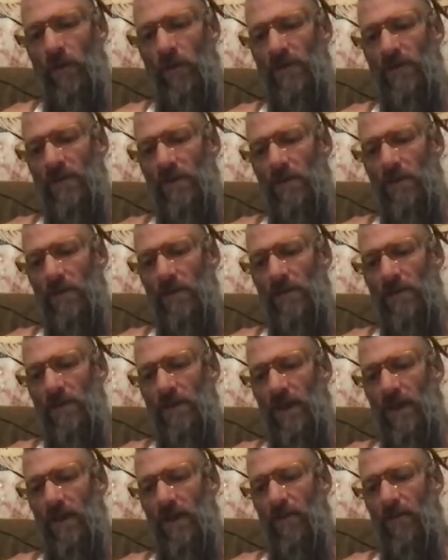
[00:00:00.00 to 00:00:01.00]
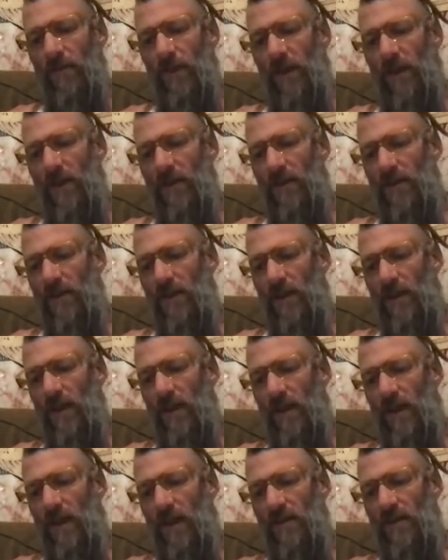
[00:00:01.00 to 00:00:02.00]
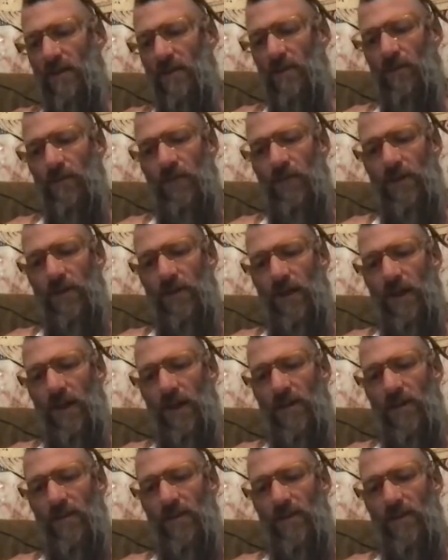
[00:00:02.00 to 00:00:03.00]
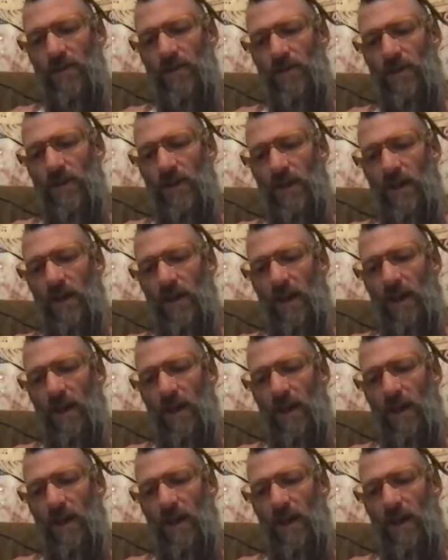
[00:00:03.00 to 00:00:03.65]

my summons, I faked a severe ankle injury